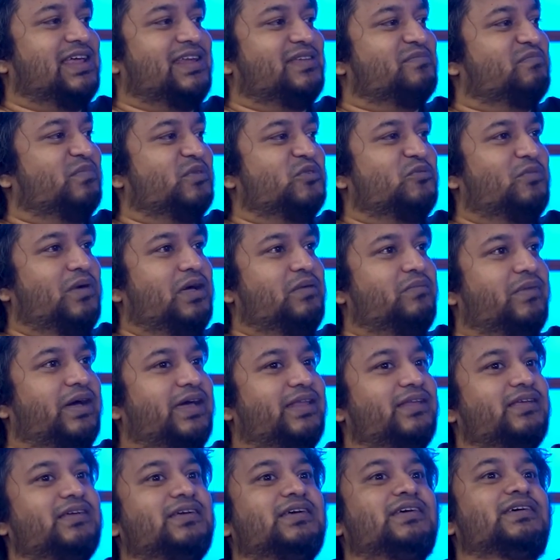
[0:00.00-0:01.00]
It blew my
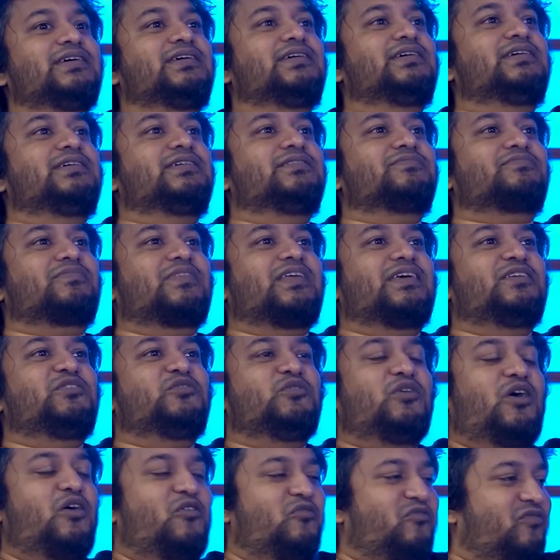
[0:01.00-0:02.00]
mind. You
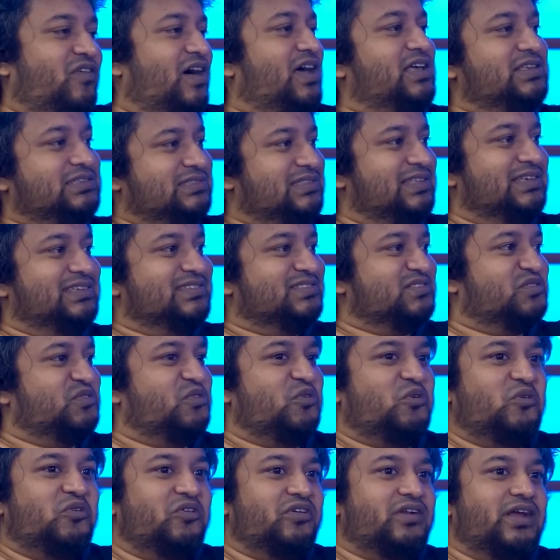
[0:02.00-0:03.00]
know how fast things
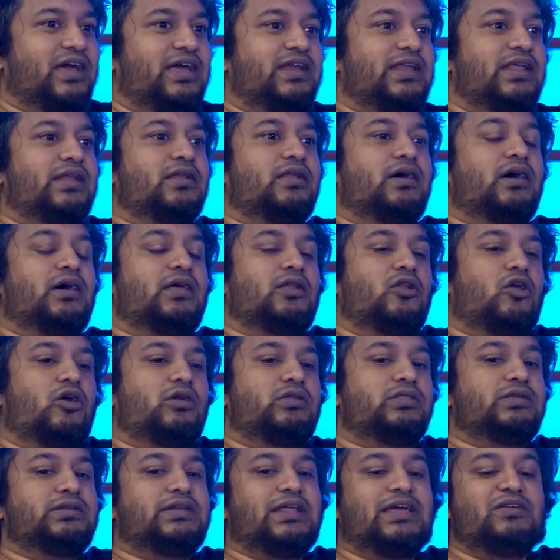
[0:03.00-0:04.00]
go, right? And a lot of
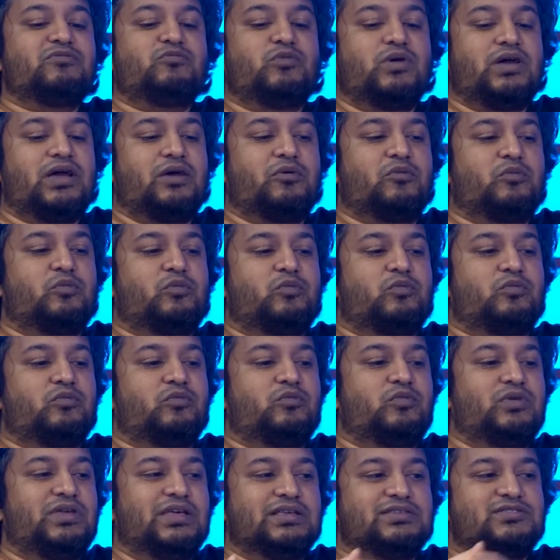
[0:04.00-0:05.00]
the times
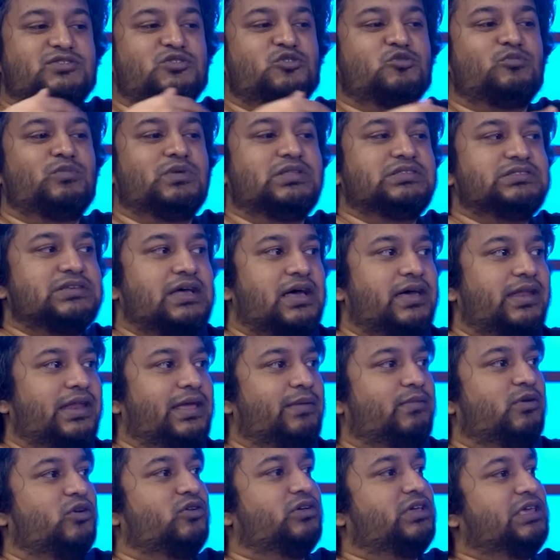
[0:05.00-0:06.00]
we as humans are
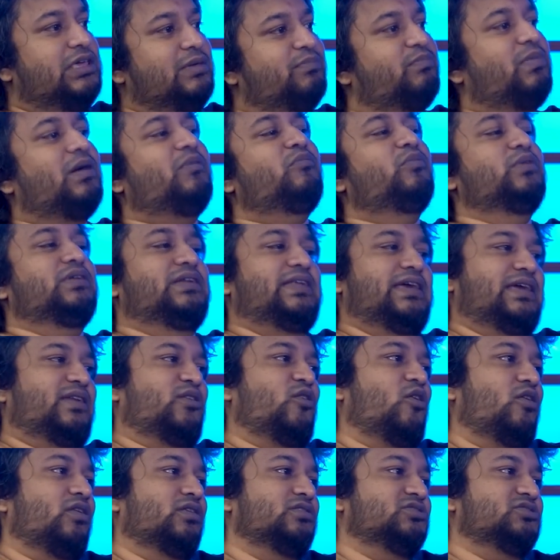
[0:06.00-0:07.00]
unable to keep up with
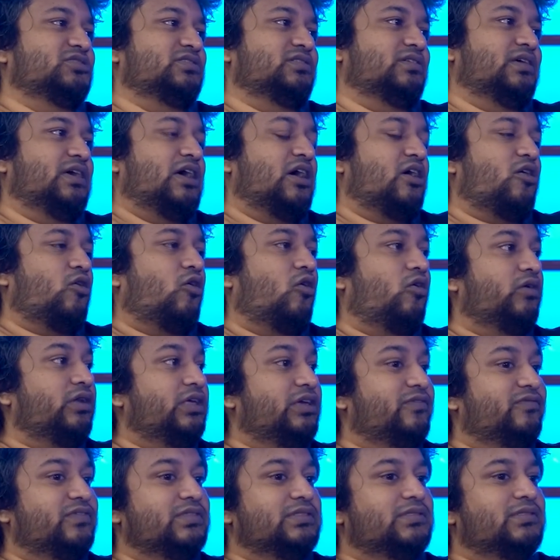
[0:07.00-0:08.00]
technology, or
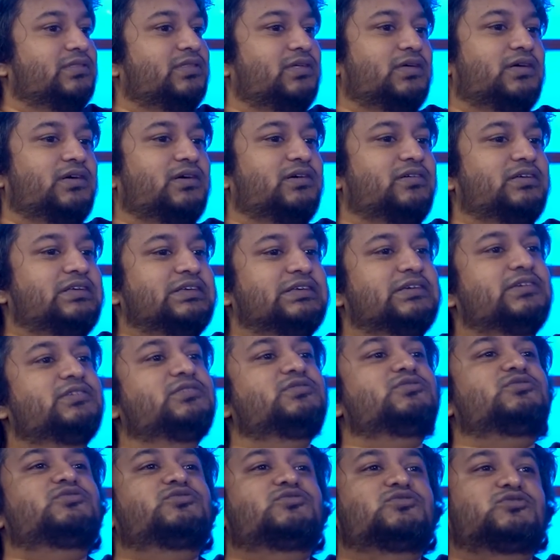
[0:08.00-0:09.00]
even the
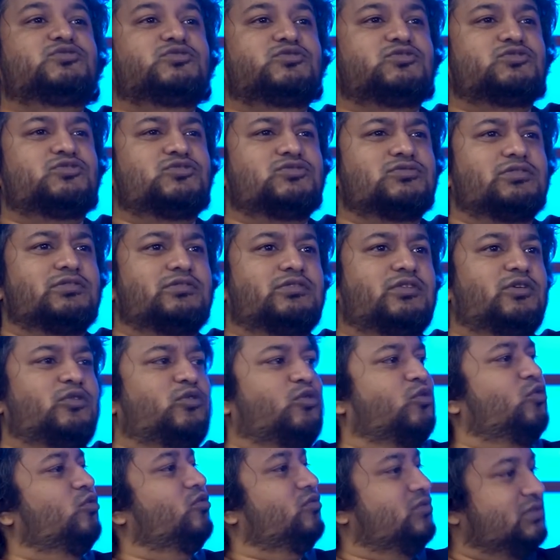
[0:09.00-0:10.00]

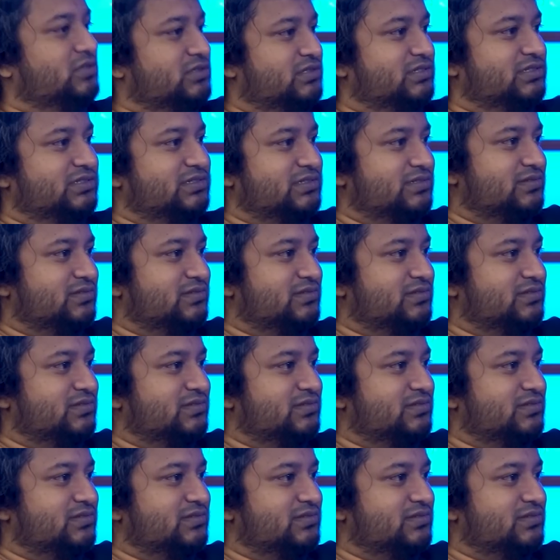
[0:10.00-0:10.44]
rules.